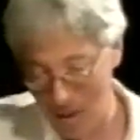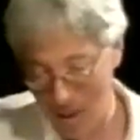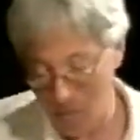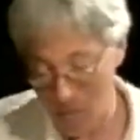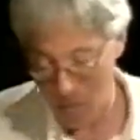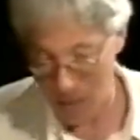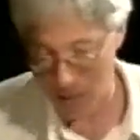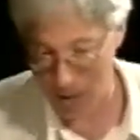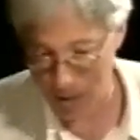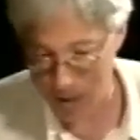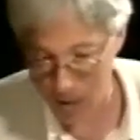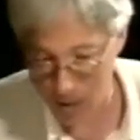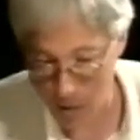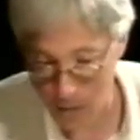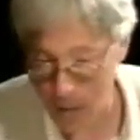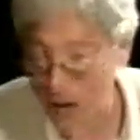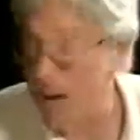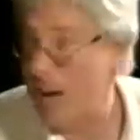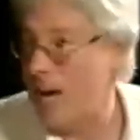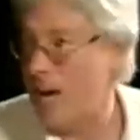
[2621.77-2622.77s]
helmet was
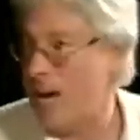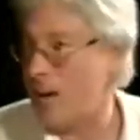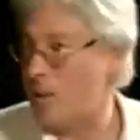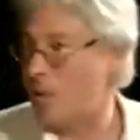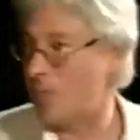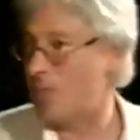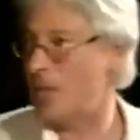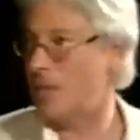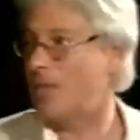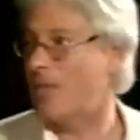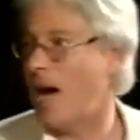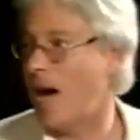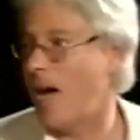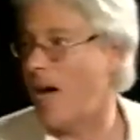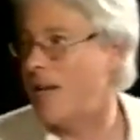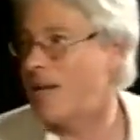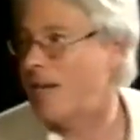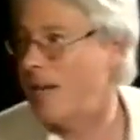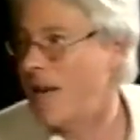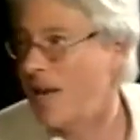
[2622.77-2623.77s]
taken off, it was her
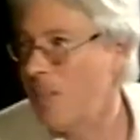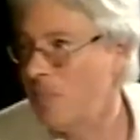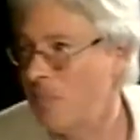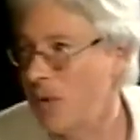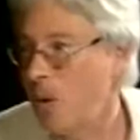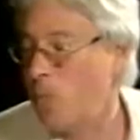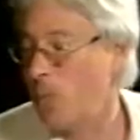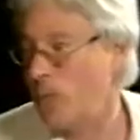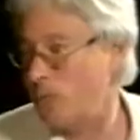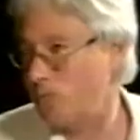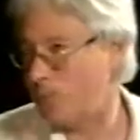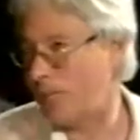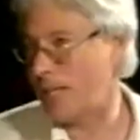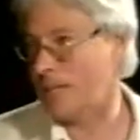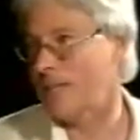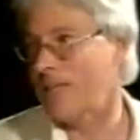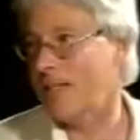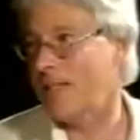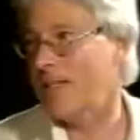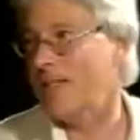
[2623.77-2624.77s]
dad with
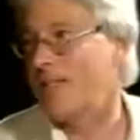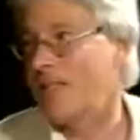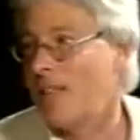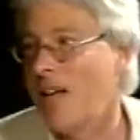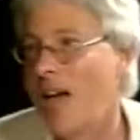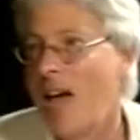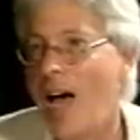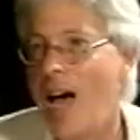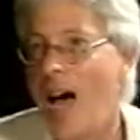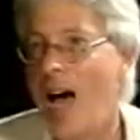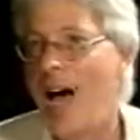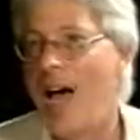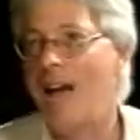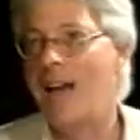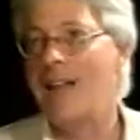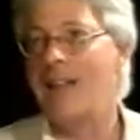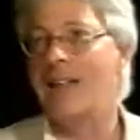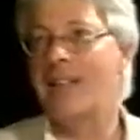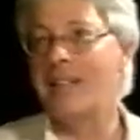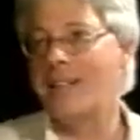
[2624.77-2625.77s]
presents,
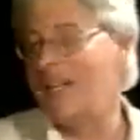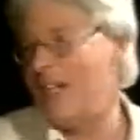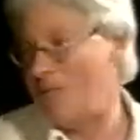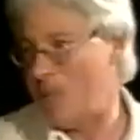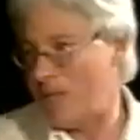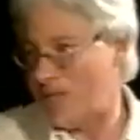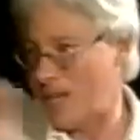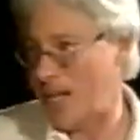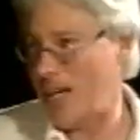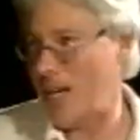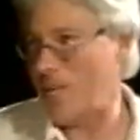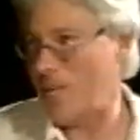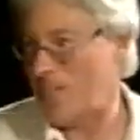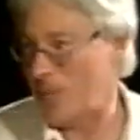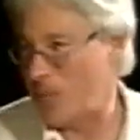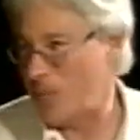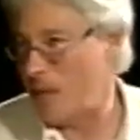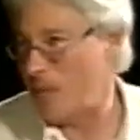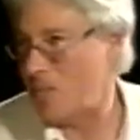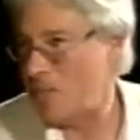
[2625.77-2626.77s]
and it was
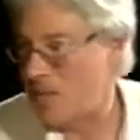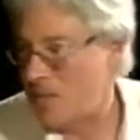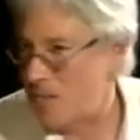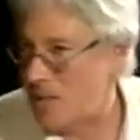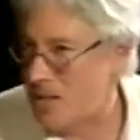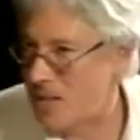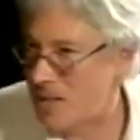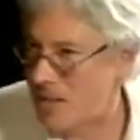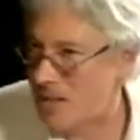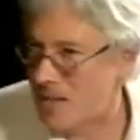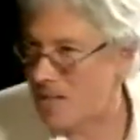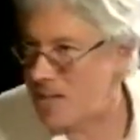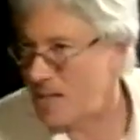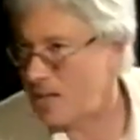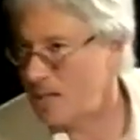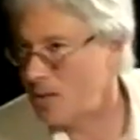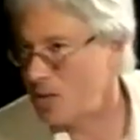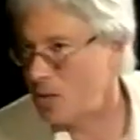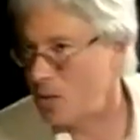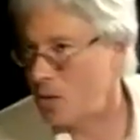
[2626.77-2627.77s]
a
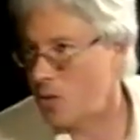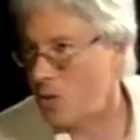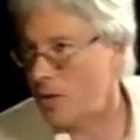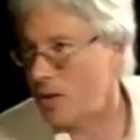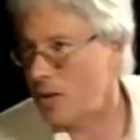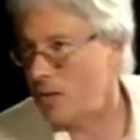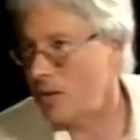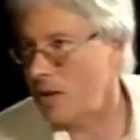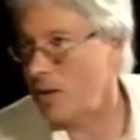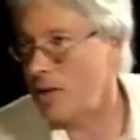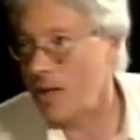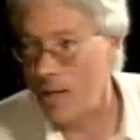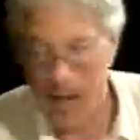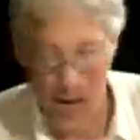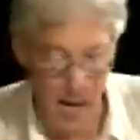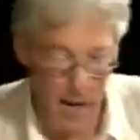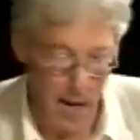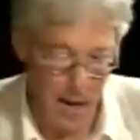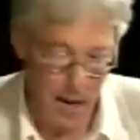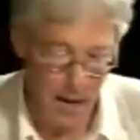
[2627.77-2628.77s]
birthday story, right?
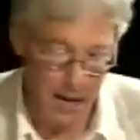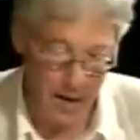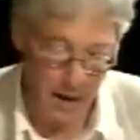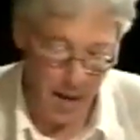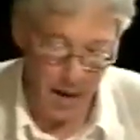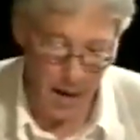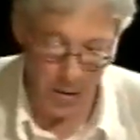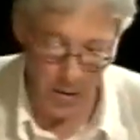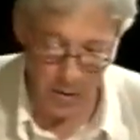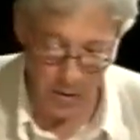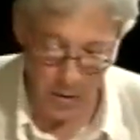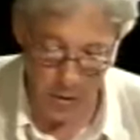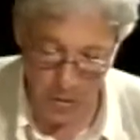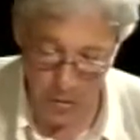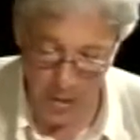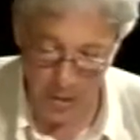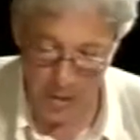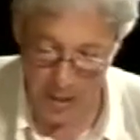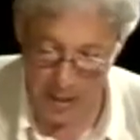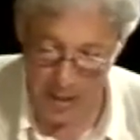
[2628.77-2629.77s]
Now
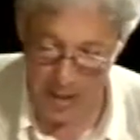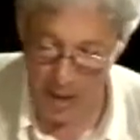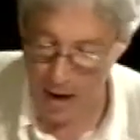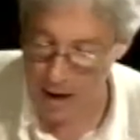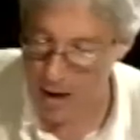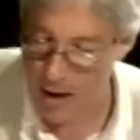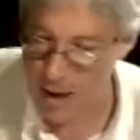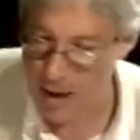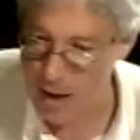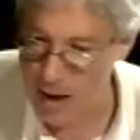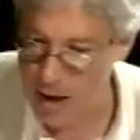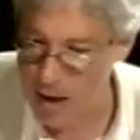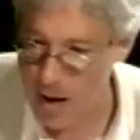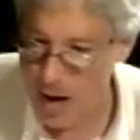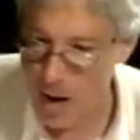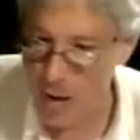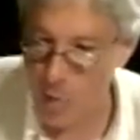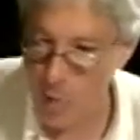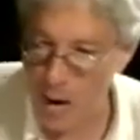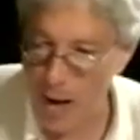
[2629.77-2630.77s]
you could say,
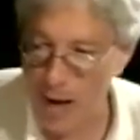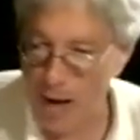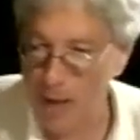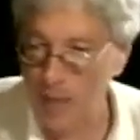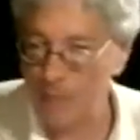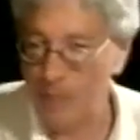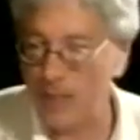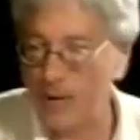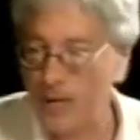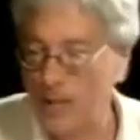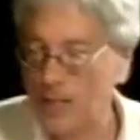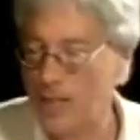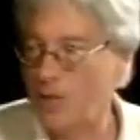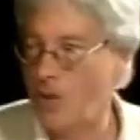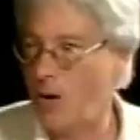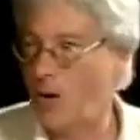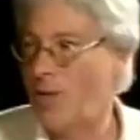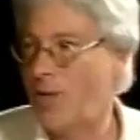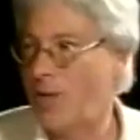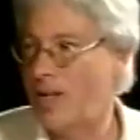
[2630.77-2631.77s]
well, if
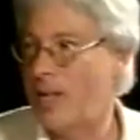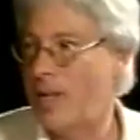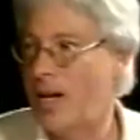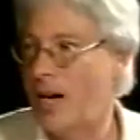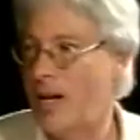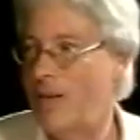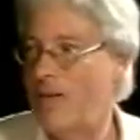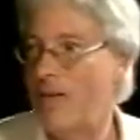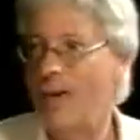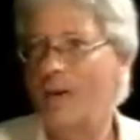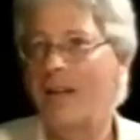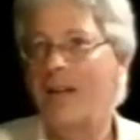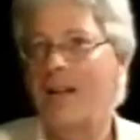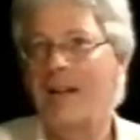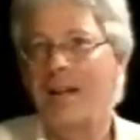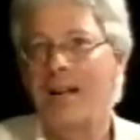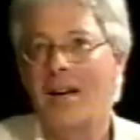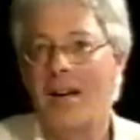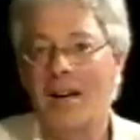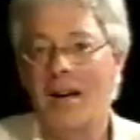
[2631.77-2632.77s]
she's got this kind of
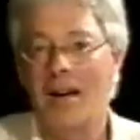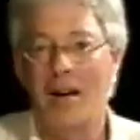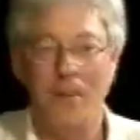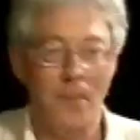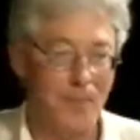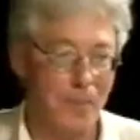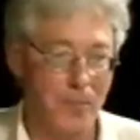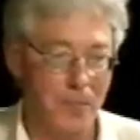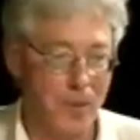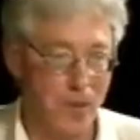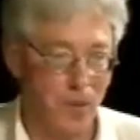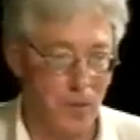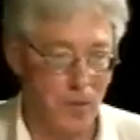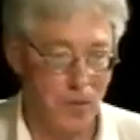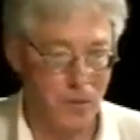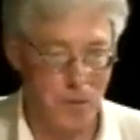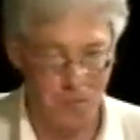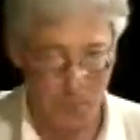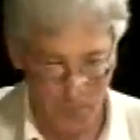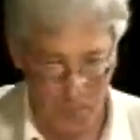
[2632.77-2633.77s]
very
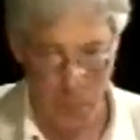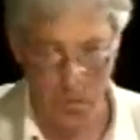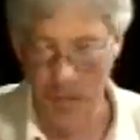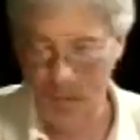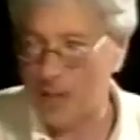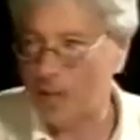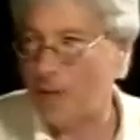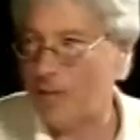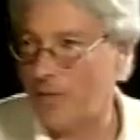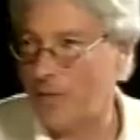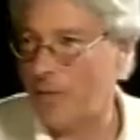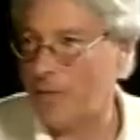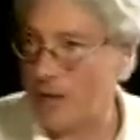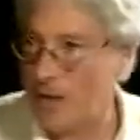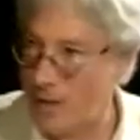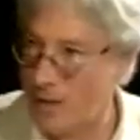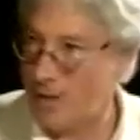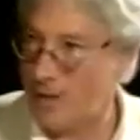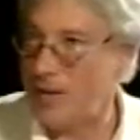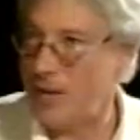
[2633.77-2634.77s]
sort of positive
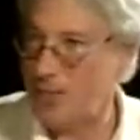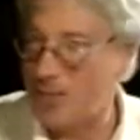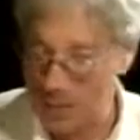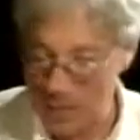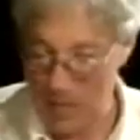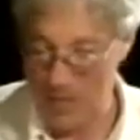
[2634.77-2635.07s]
kind of